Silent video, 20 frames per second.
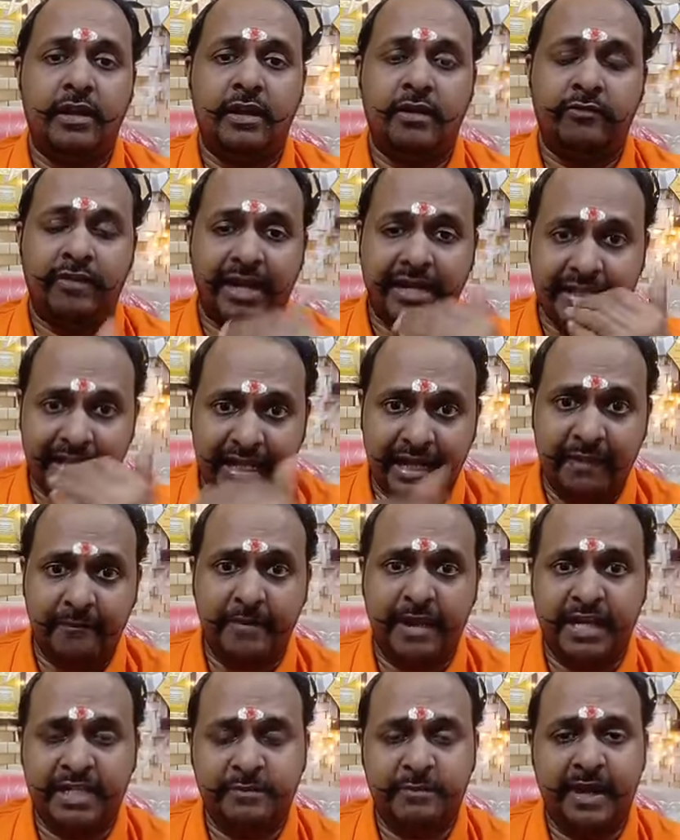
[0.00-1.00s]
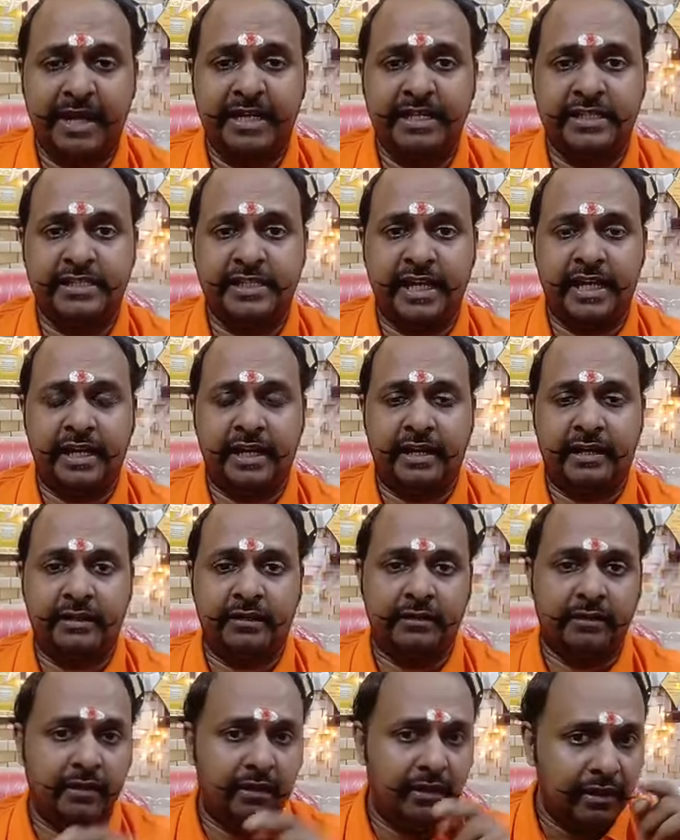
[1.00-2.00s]
When the lumbar spine is
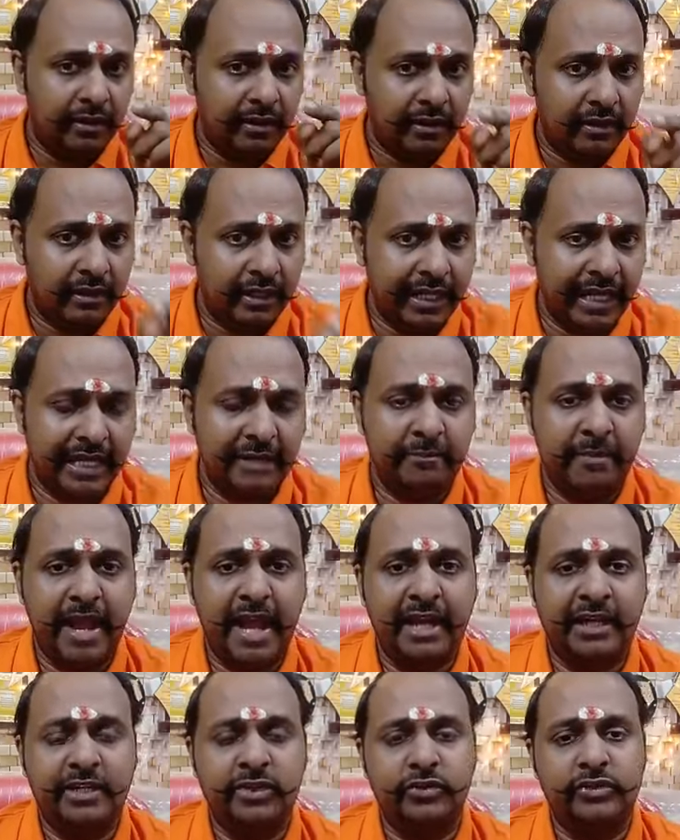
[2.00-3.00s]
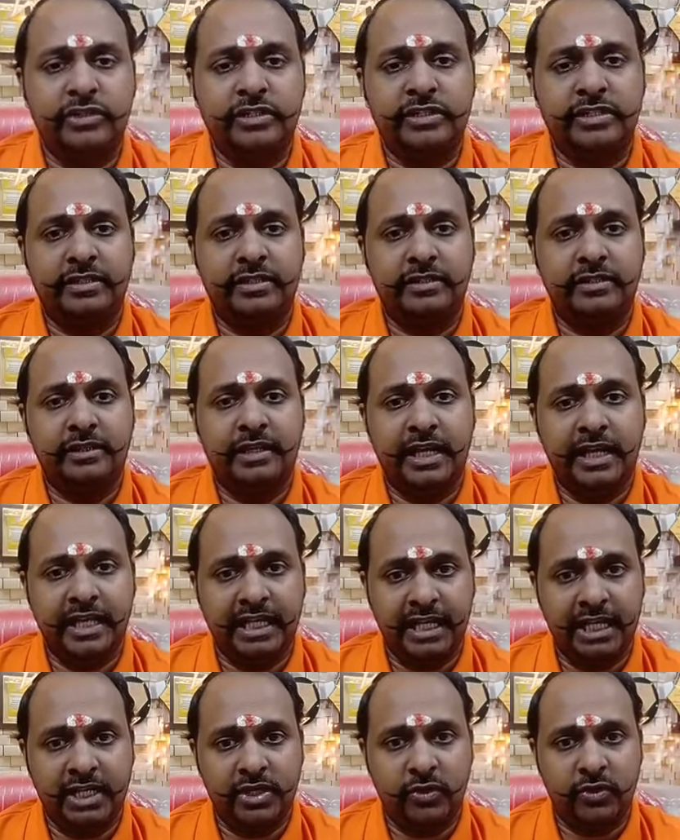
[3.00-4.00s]
taken, get back to this
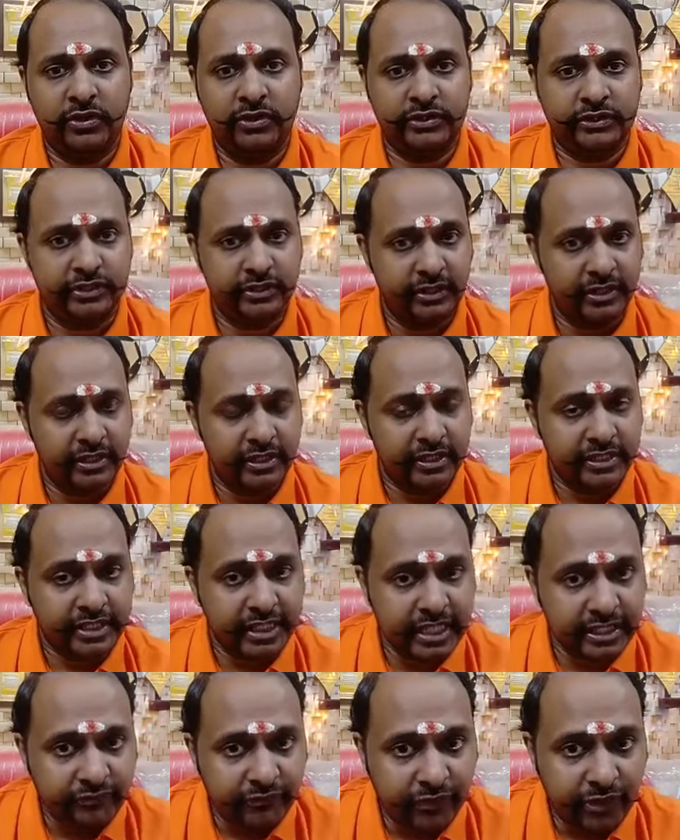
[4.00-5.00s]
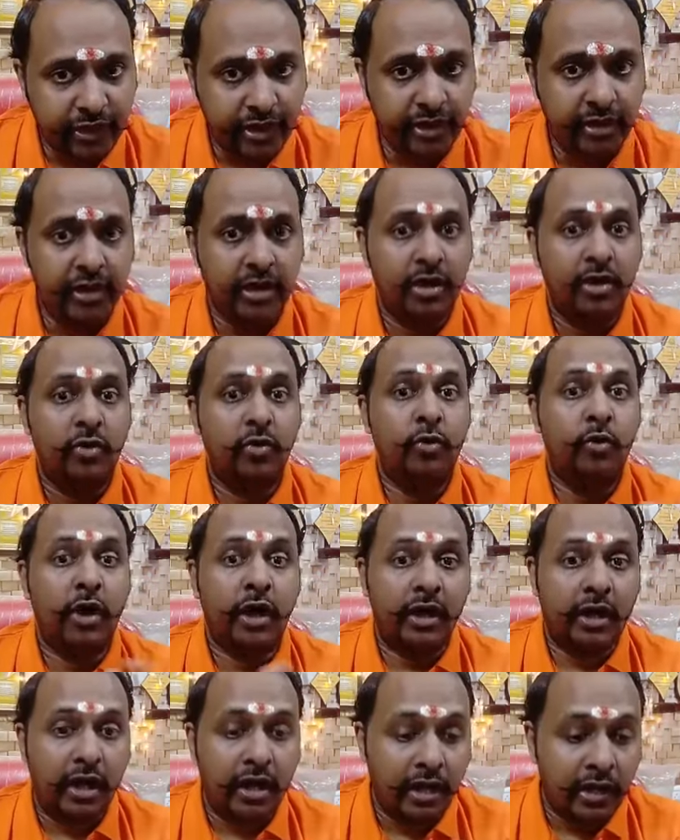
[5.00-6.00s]
clinical notes, see for who
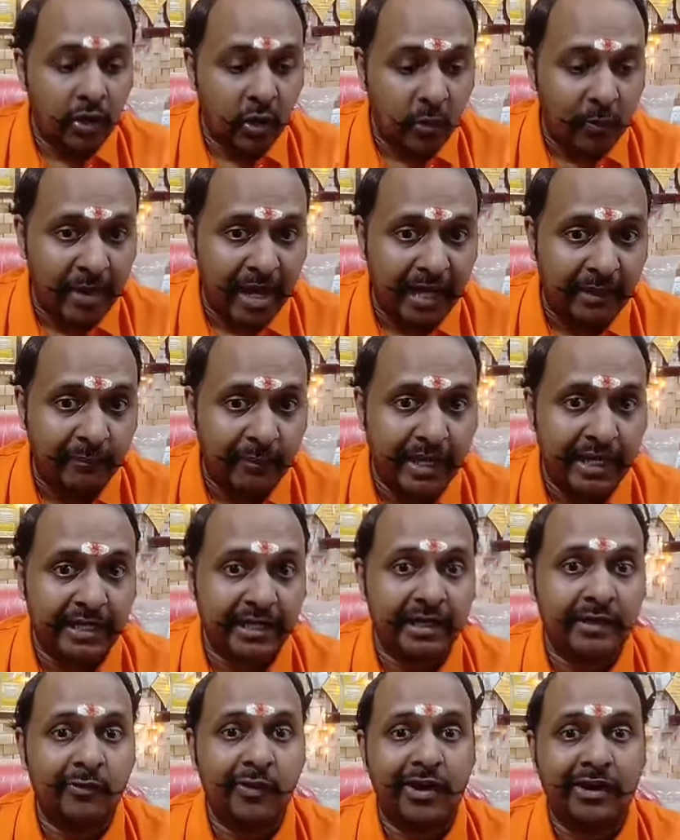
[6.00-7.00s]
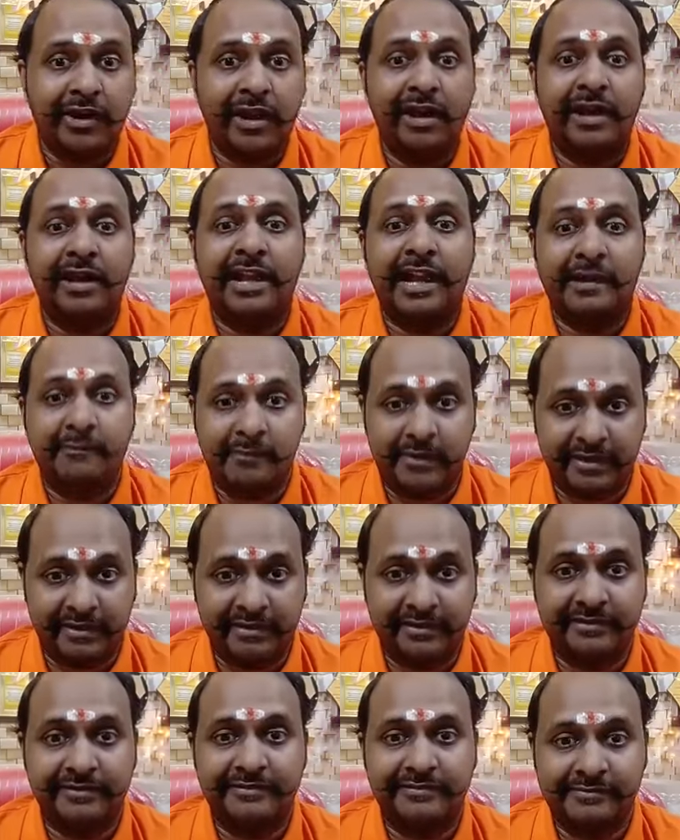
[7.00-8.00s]
are all low back pain and what all happened.
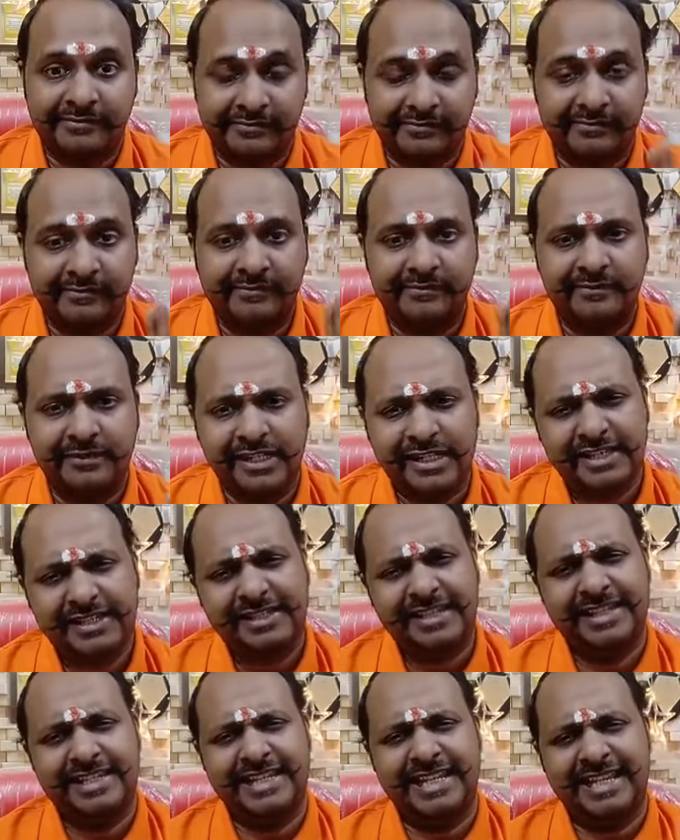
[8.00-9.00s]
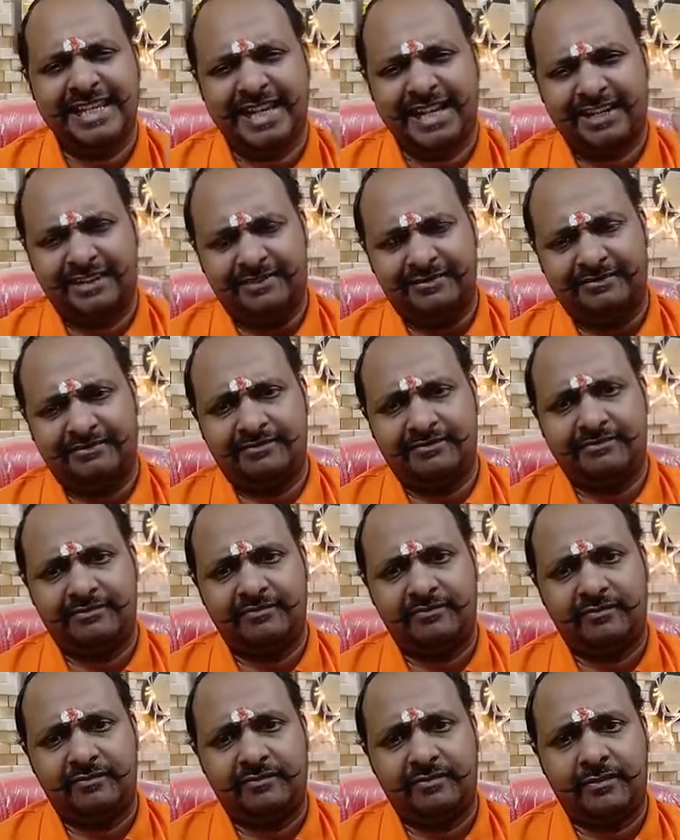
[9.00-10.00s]
Just to see that.
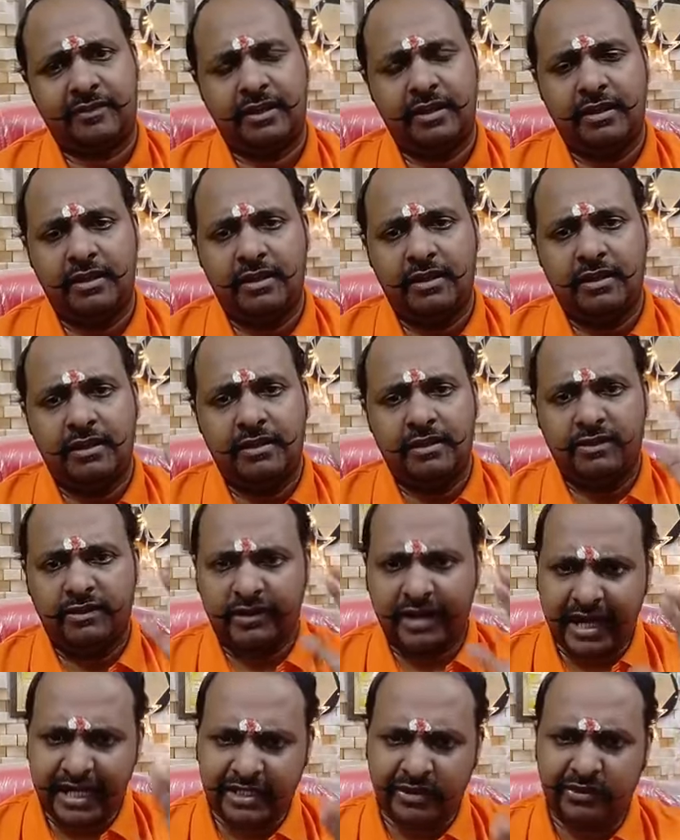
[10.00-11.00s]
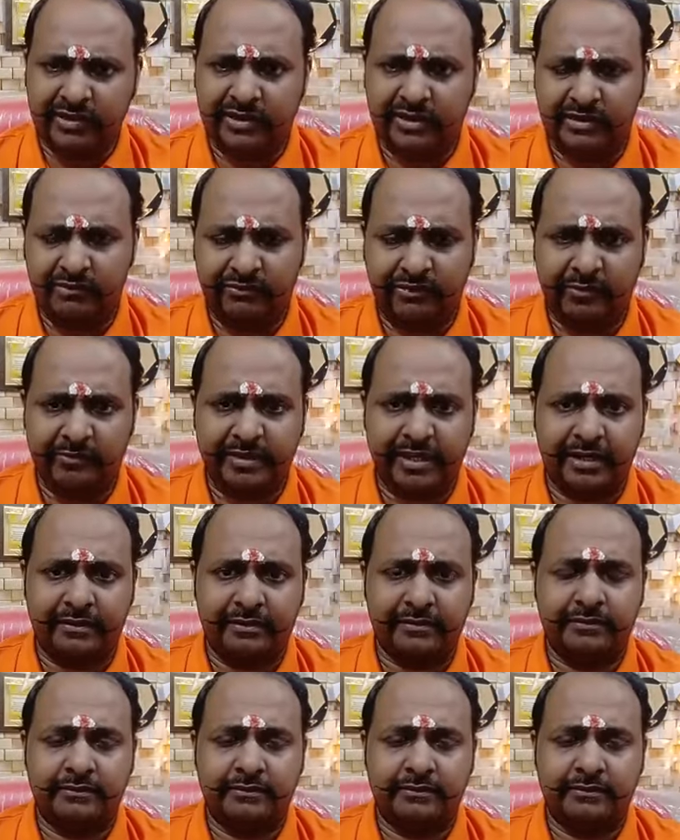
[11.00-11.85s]
Try to learn from that.